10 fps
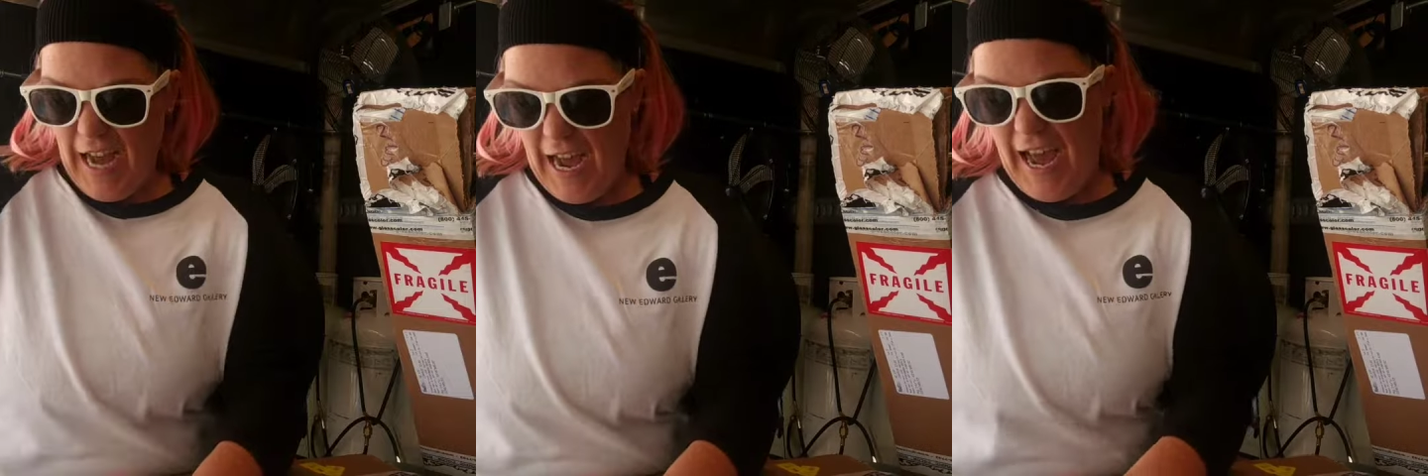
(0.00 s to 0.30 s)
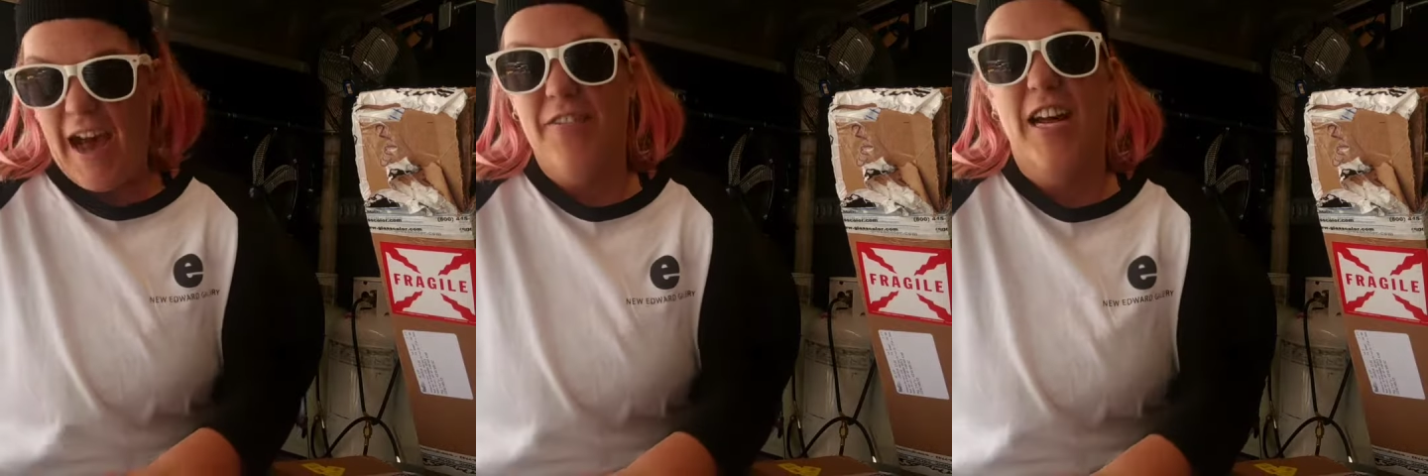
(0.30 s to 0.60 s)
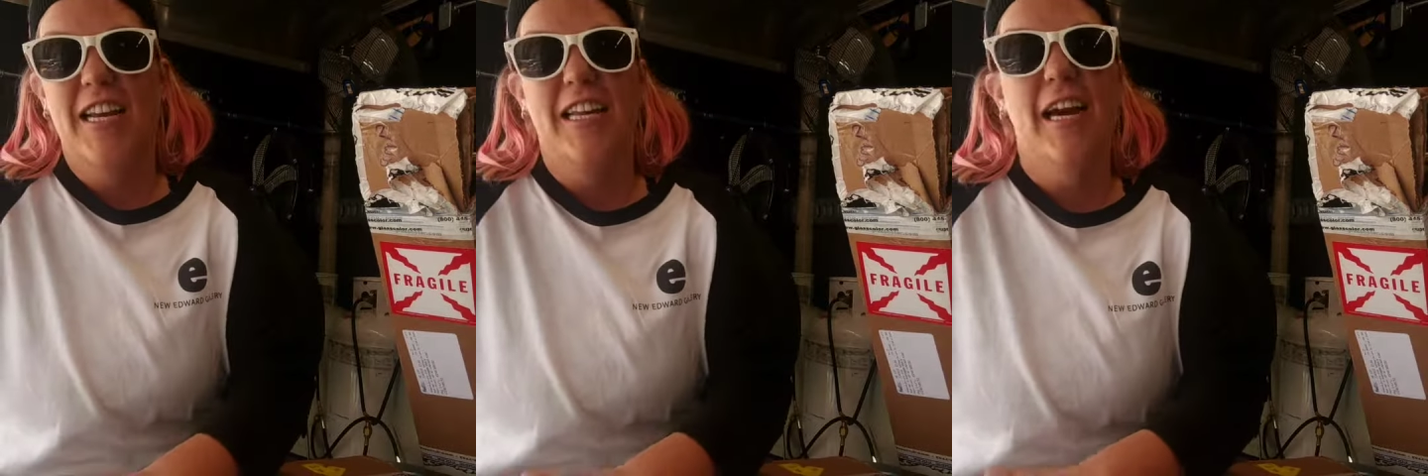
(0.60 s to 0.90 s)
I have an
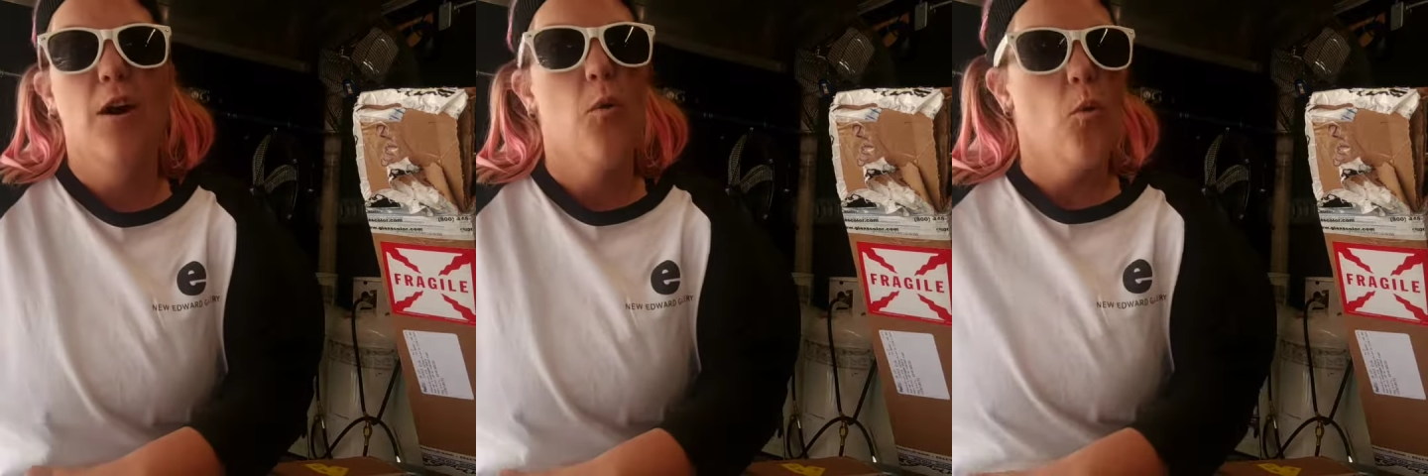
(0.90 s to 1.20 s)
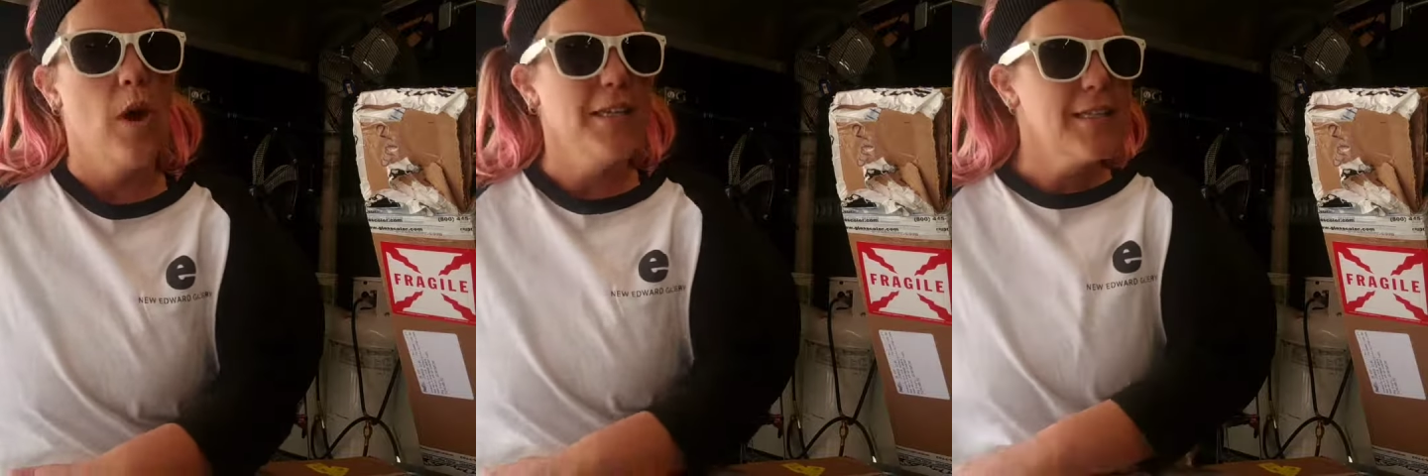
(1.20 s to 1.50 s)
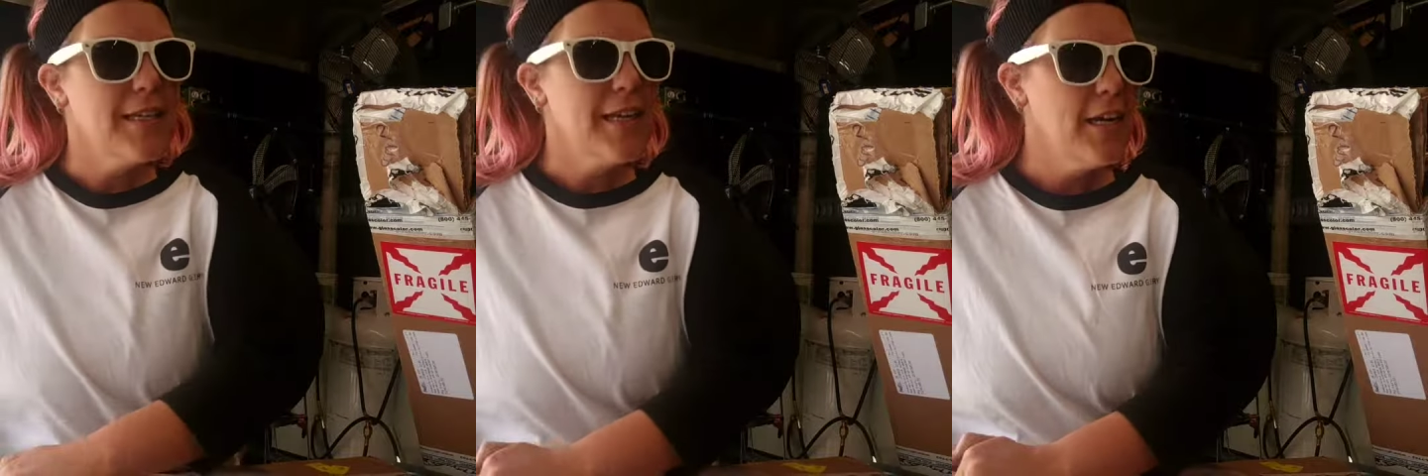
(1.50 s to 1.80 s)
idea what's
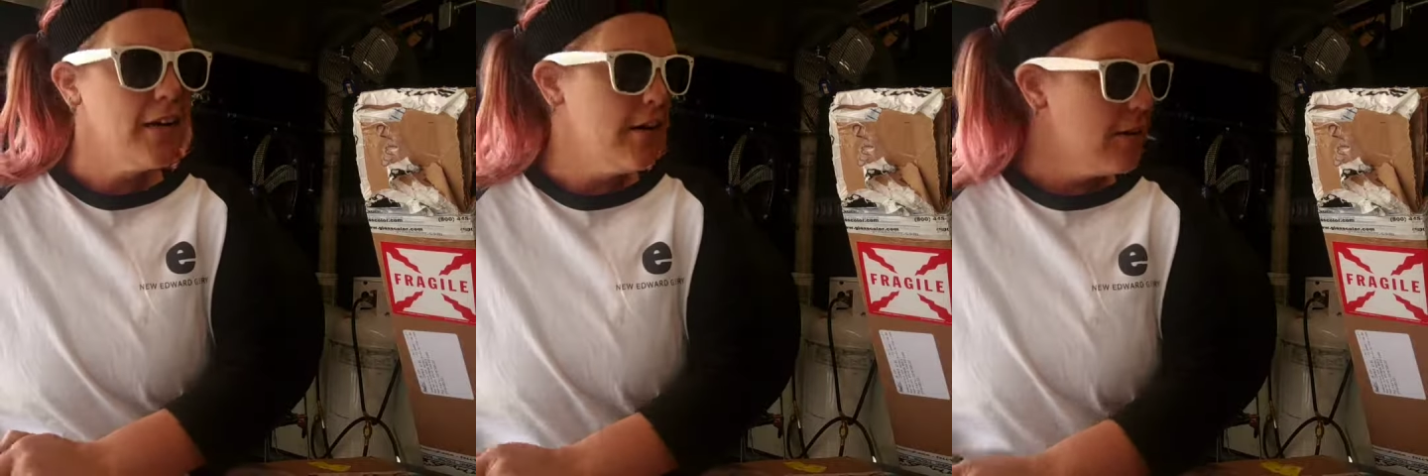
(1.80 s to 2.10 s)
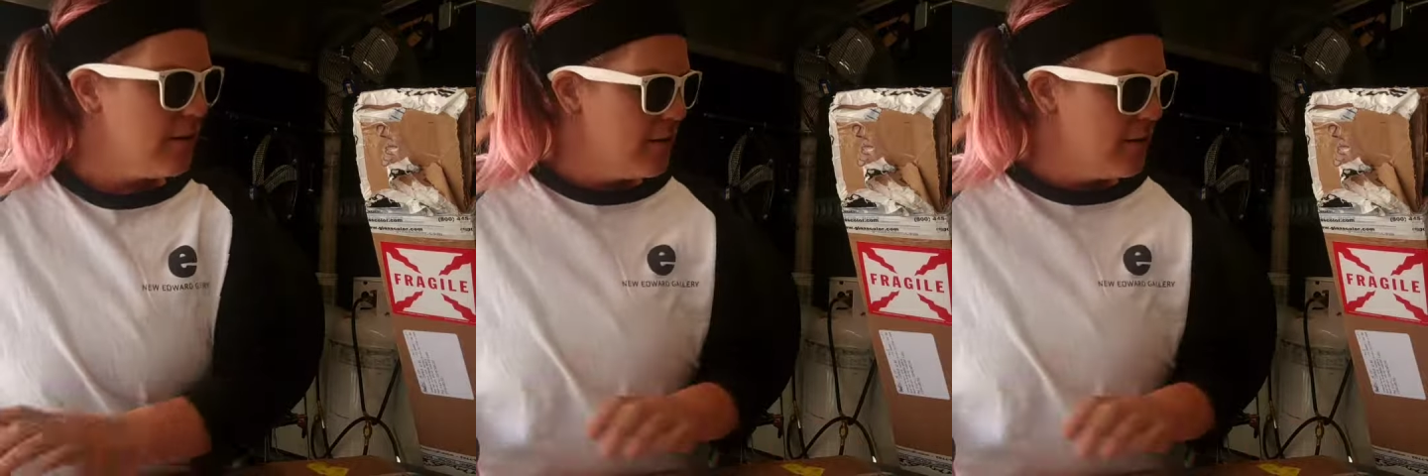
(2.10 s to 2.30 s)
in here,